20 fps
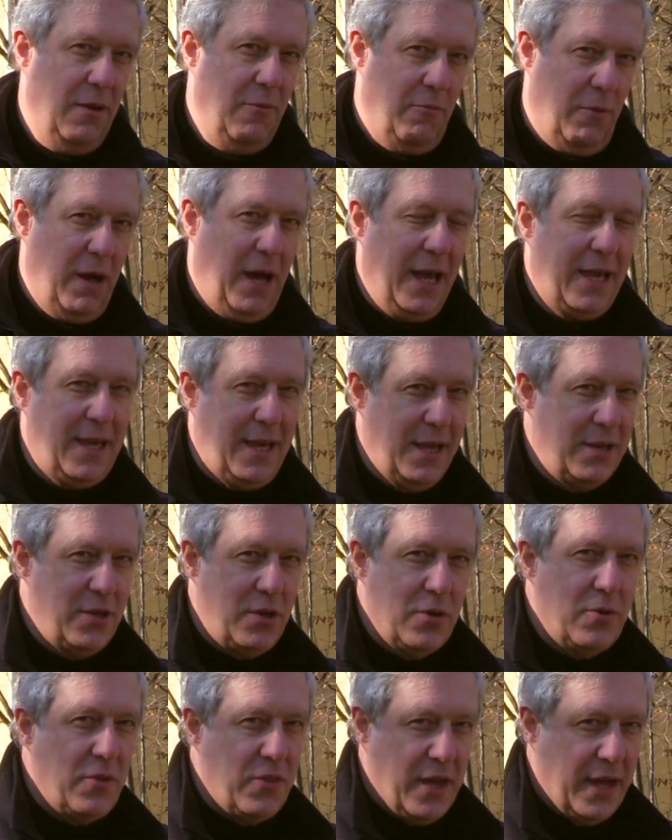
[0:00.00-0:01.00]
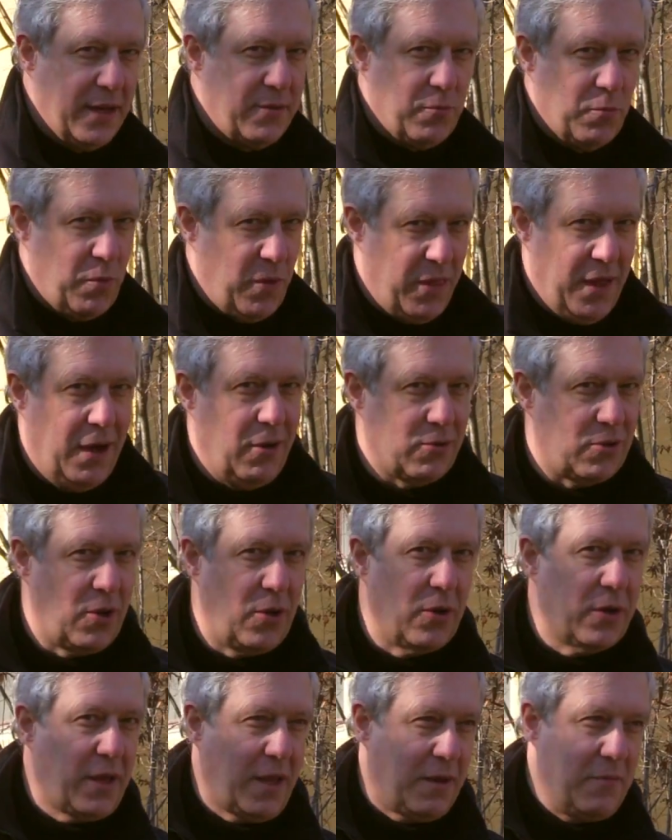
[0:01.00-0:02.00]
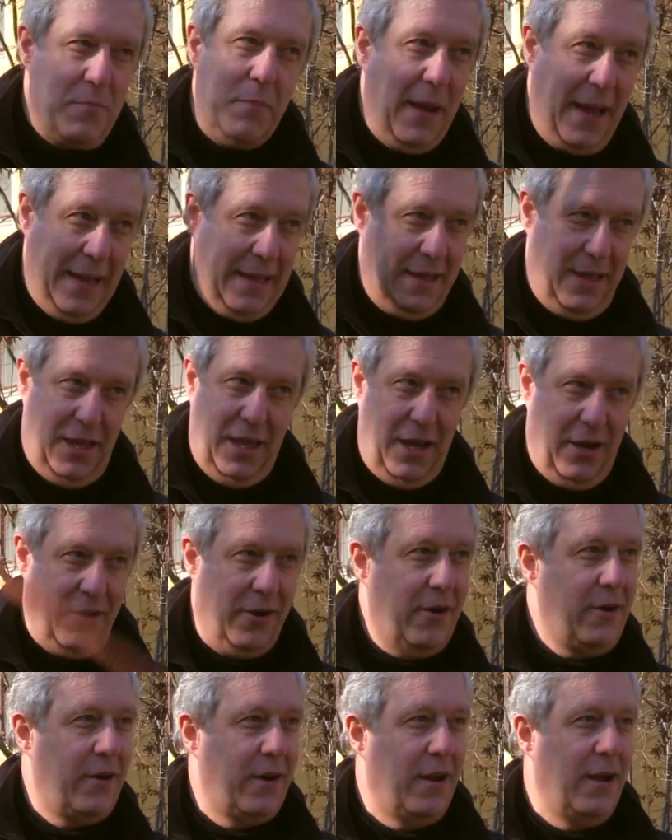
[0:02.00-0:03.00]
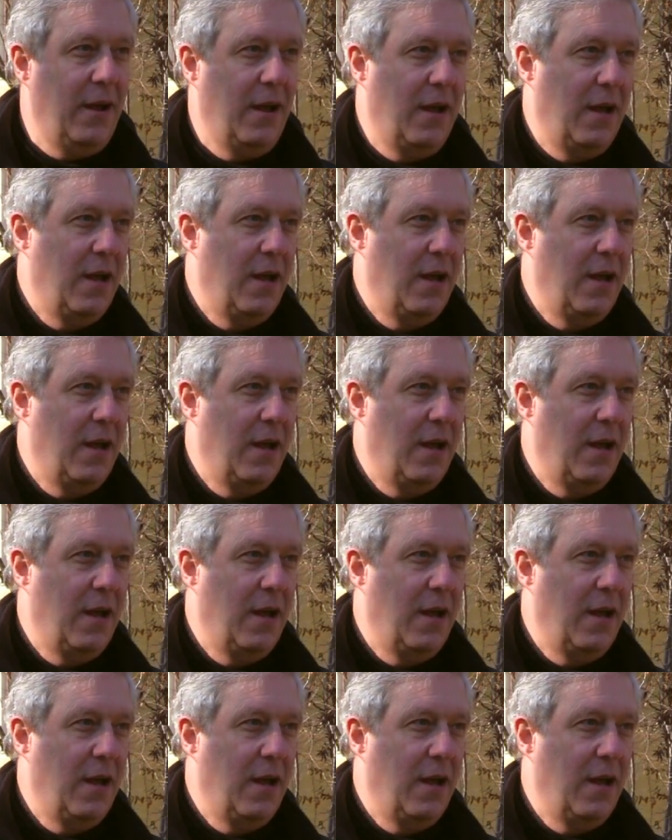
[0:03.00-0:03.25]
Well, I can do that without looking back here, yeah?